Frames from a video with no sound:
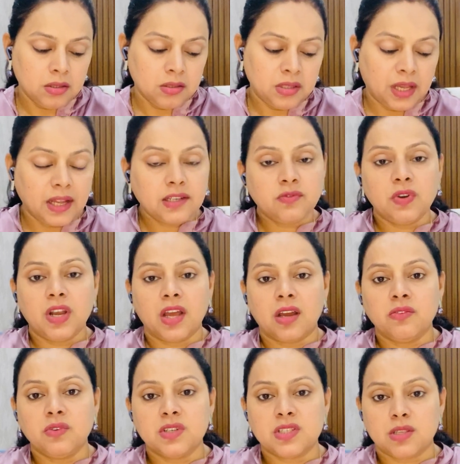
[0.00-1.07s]
That will
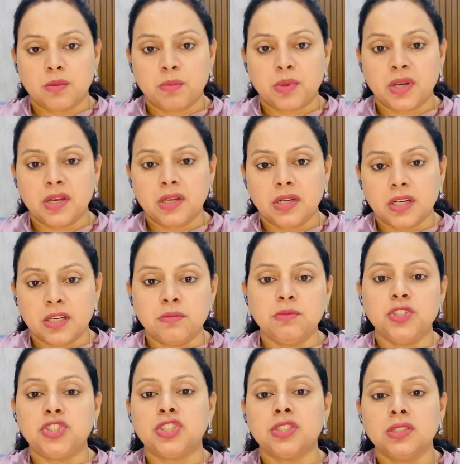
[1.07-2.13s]
have a separate
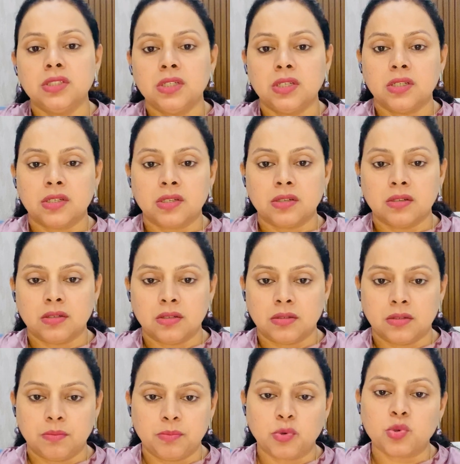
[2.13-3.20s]
admission
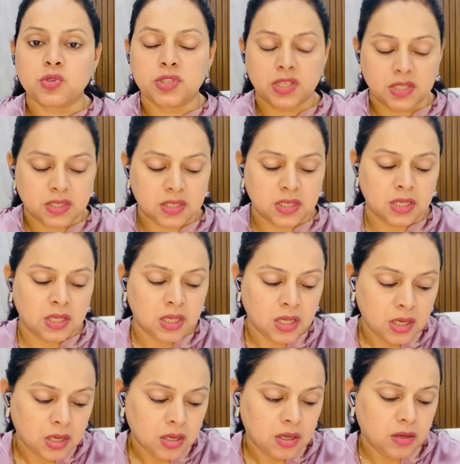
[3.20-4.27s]
process
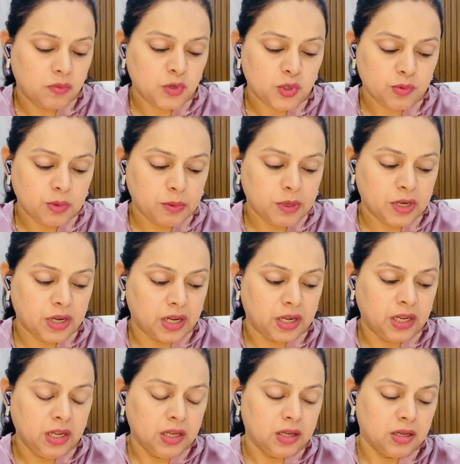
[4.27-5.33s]
which will be
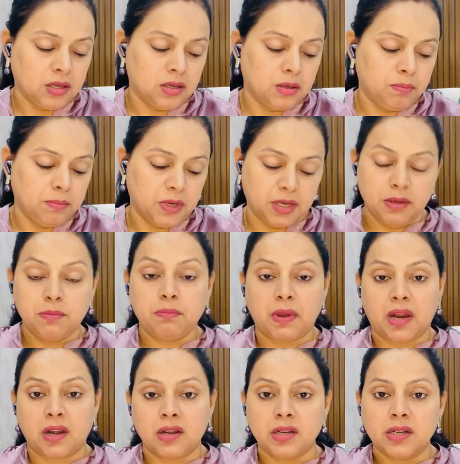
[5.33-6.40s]
running in
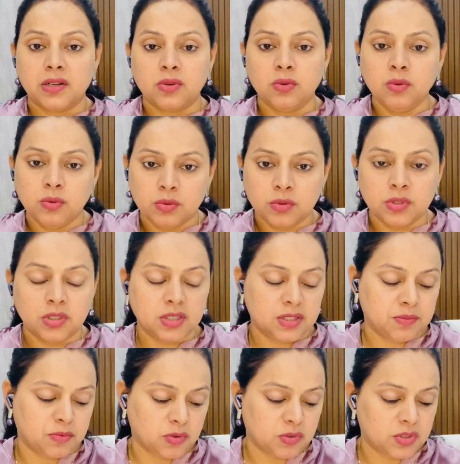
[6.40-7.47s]
parallel to this
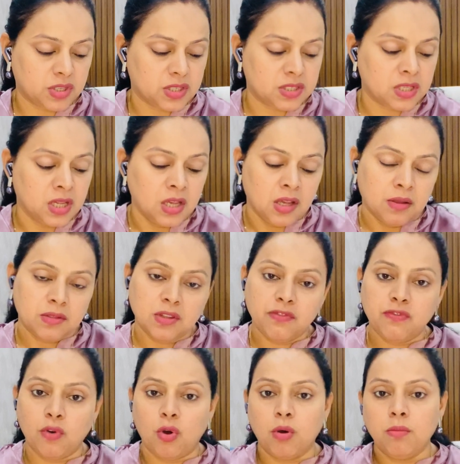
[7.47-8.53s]
process. The
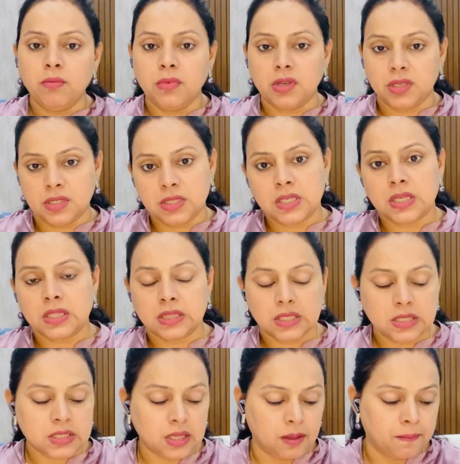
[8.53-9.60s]
form is the
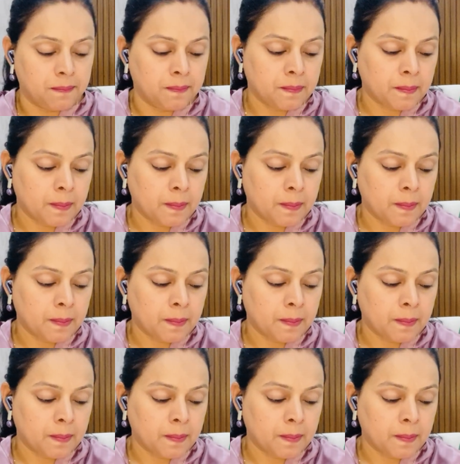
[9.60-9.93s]
same.